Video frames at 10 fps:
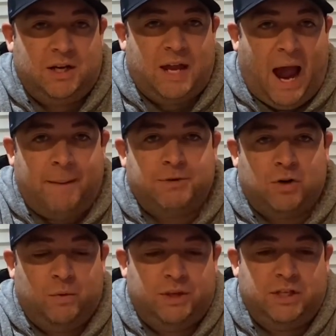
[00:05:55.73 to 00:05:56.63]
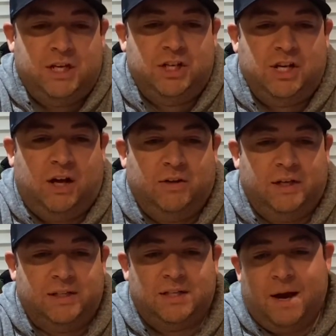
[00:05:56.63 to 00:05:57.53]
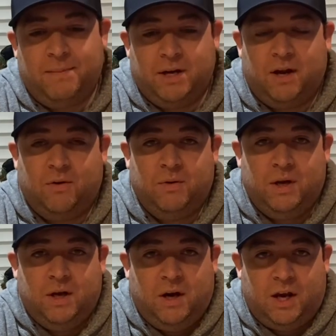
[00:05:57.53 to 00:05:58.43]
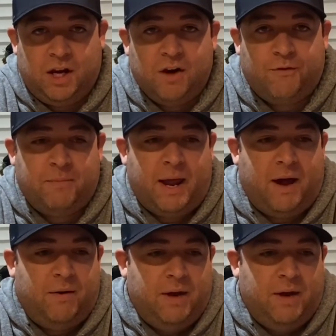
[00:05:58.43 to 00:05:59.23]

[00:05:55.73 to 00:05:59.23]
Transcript: capture with the TGL League that's coming, you know, a year from now.